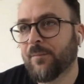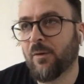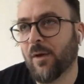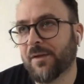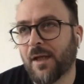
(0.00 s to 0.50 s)

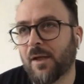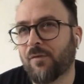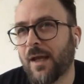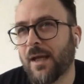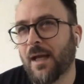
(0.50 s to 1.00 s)
It was kind
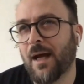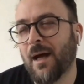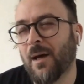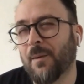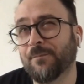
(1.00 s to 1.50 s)
of like
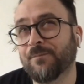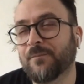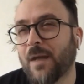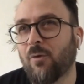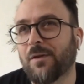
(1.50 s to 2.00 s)

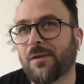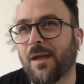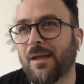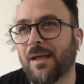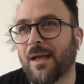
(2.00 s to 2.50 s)
I would
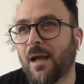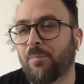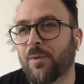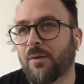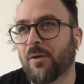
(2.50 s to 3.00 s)
say like a
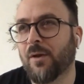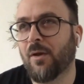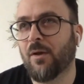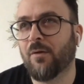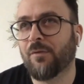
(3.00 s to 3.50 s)
period
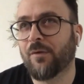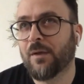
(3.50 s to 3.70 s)
of